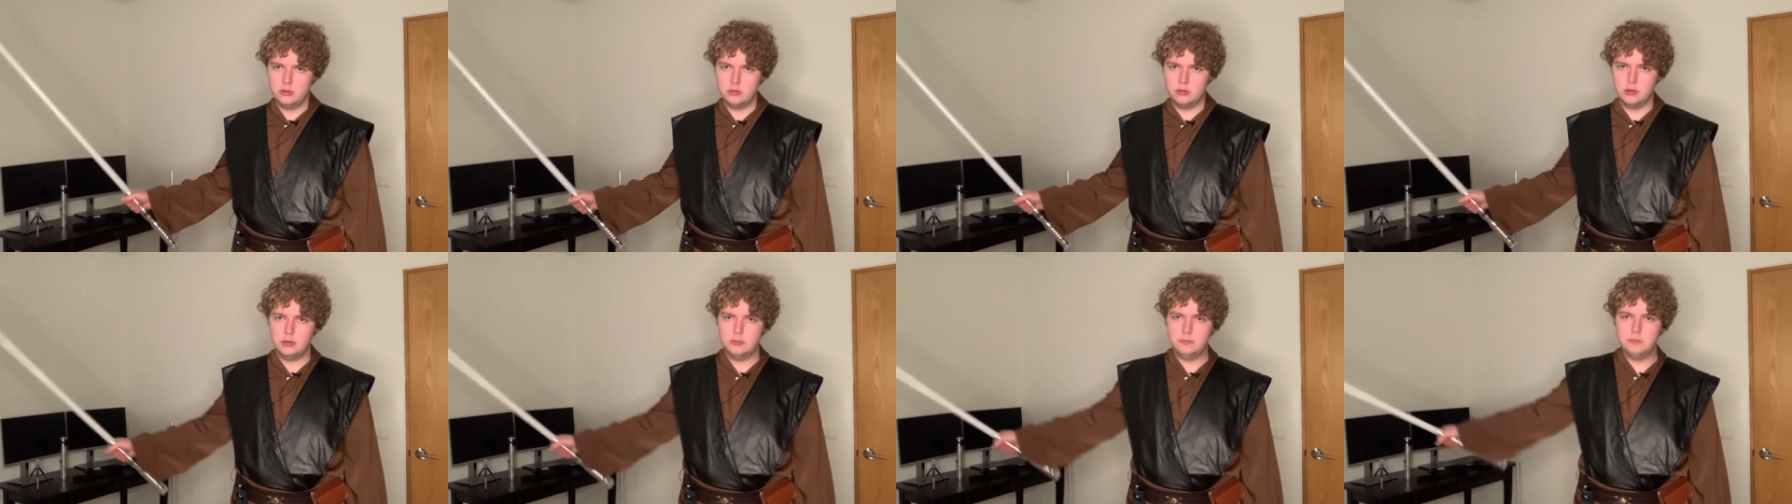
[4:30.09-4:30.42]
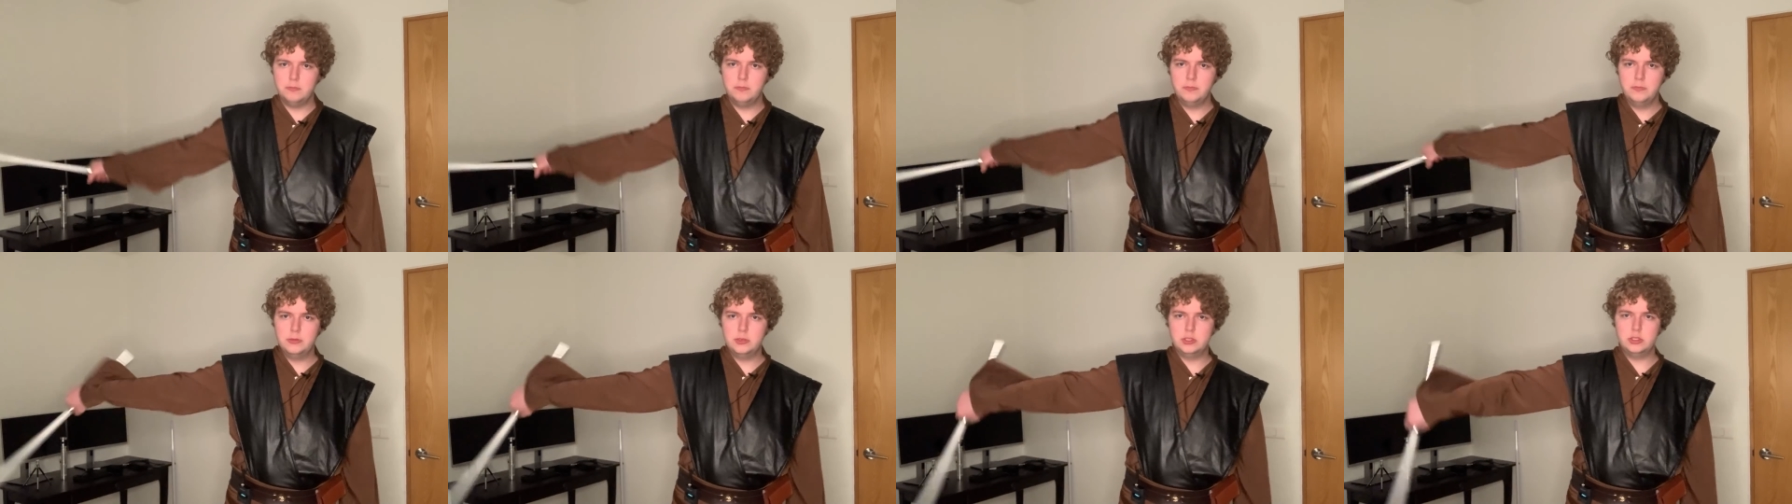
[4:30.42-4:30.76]
Okay,
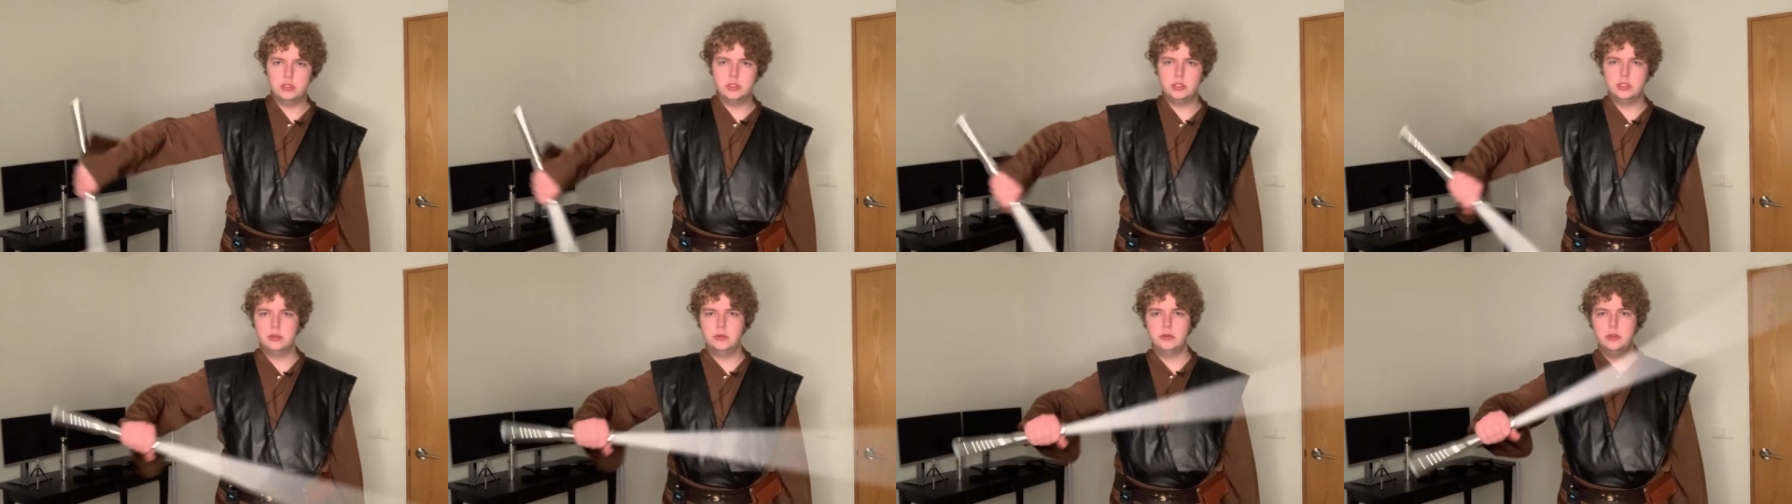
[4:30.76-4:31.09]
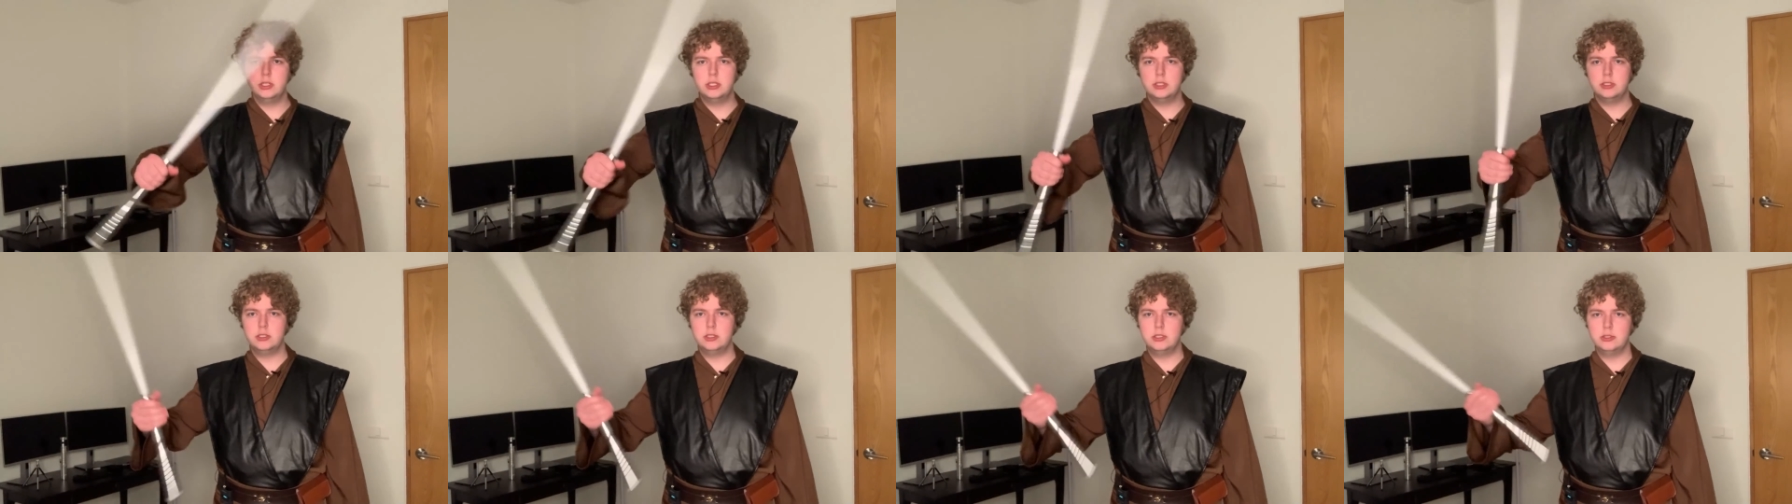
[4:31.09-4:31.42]
let's just do
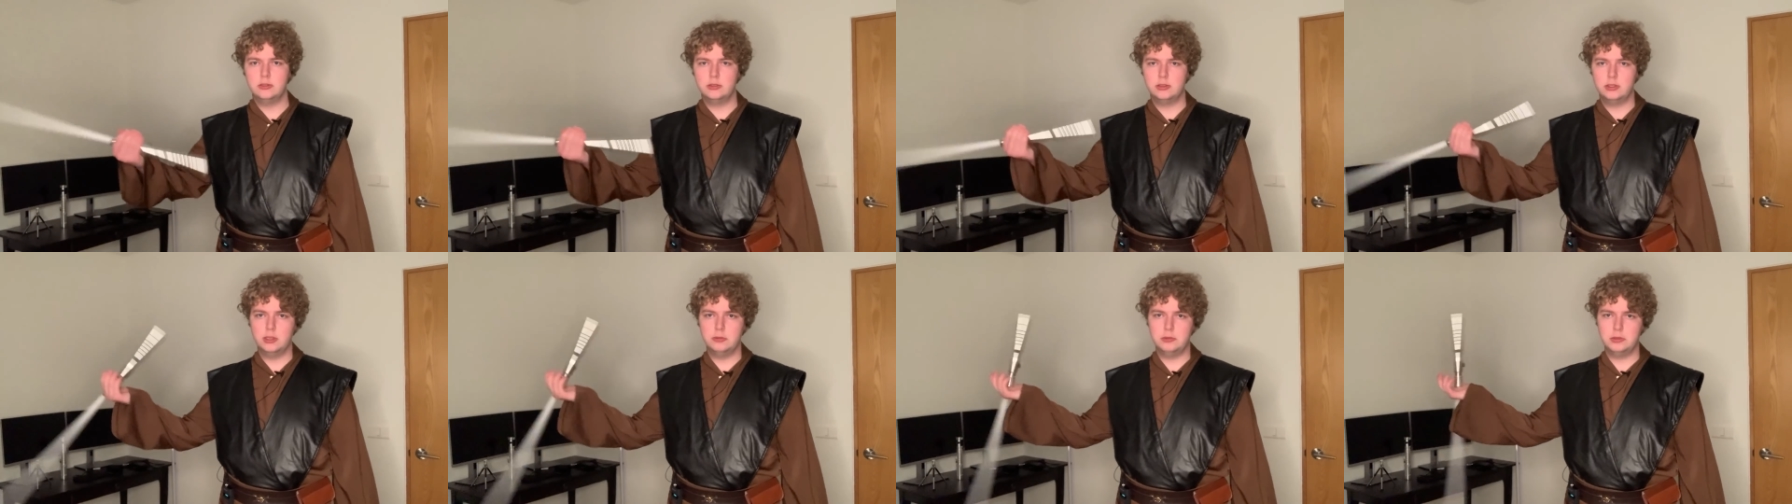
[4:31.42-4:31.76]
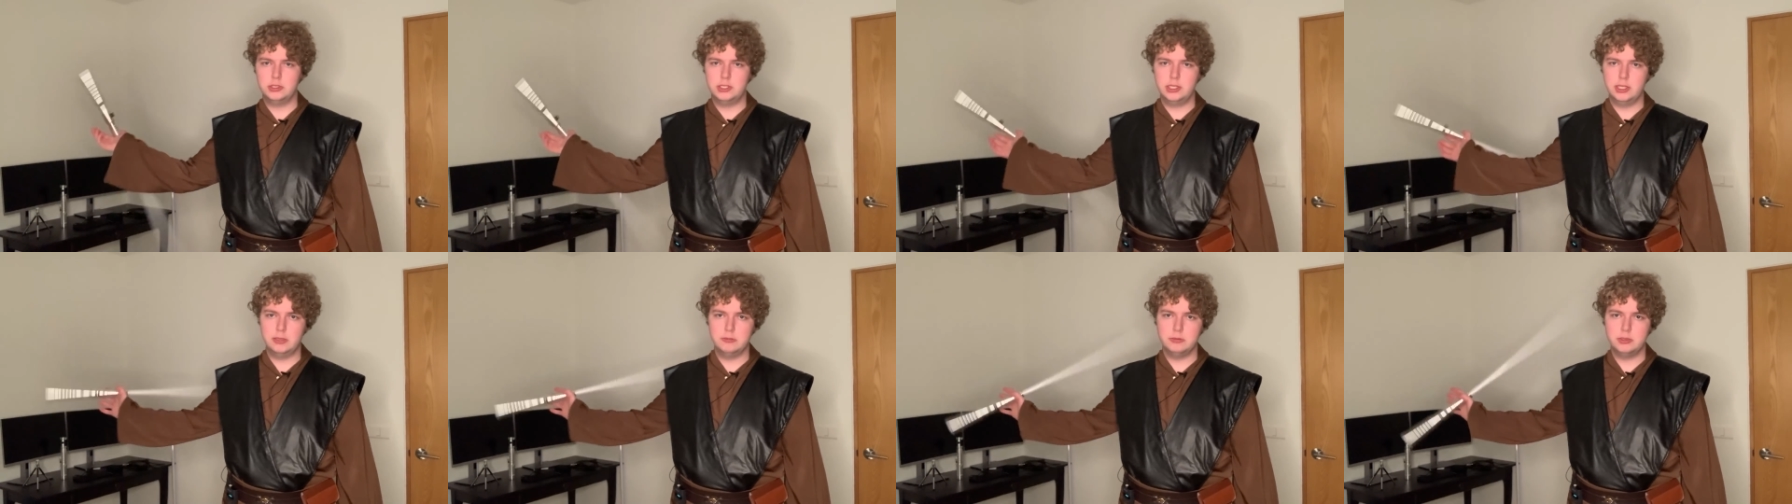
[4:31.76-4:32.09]
this a
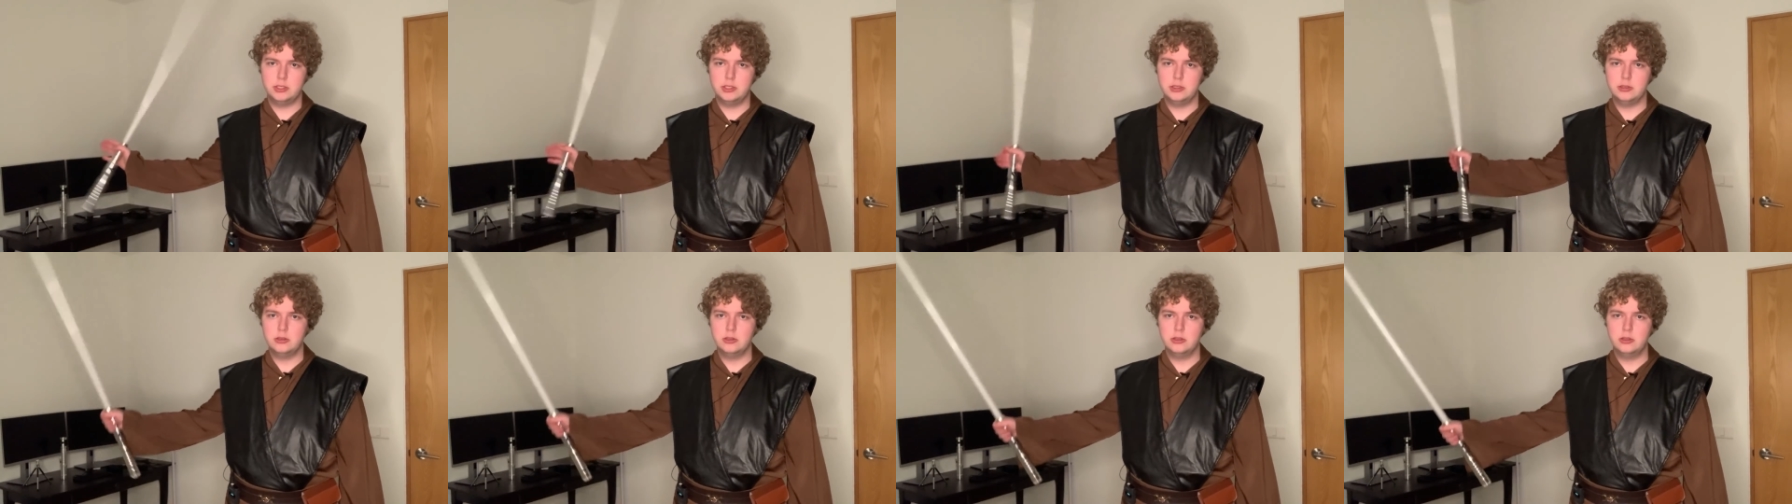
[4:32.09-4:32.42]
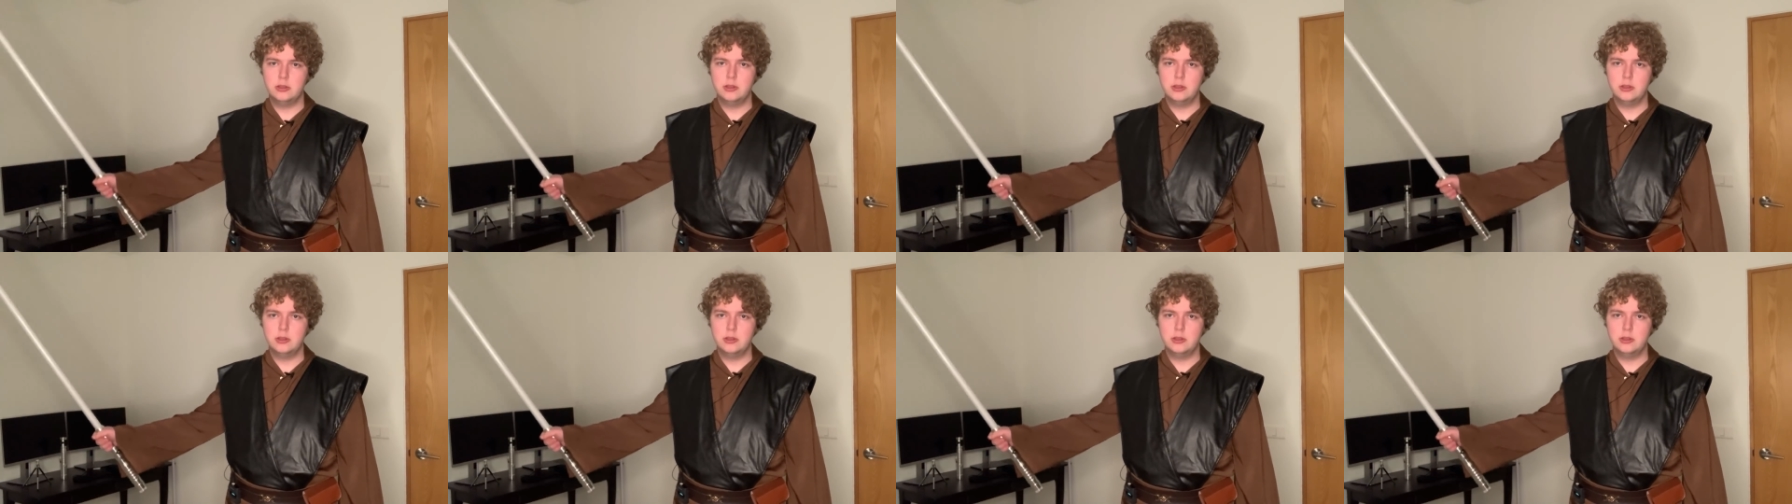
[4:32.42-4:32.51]
couple of times.